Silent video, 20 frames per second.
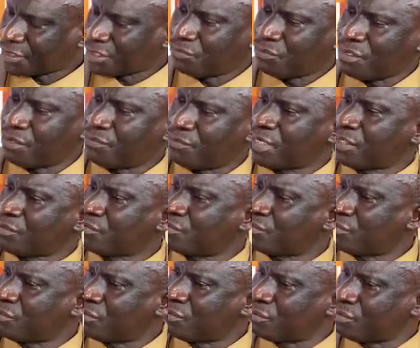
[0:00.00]
We want
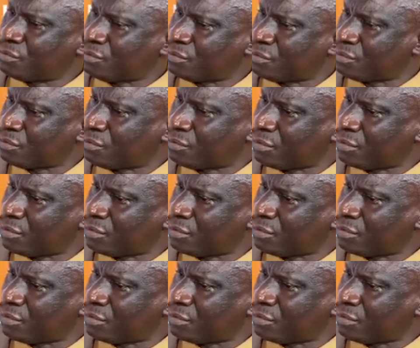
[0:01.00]
to